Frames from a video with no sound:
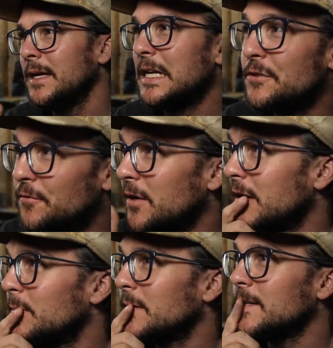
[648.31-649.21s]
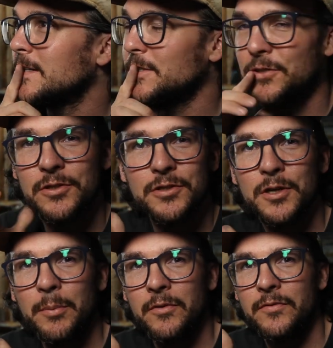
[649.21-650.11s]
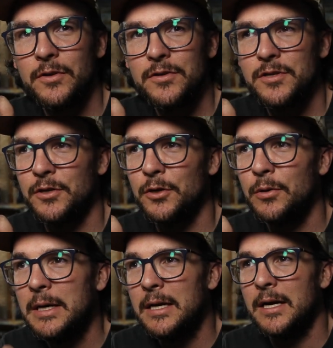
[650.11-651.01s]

It's funny because just a couple of years ago,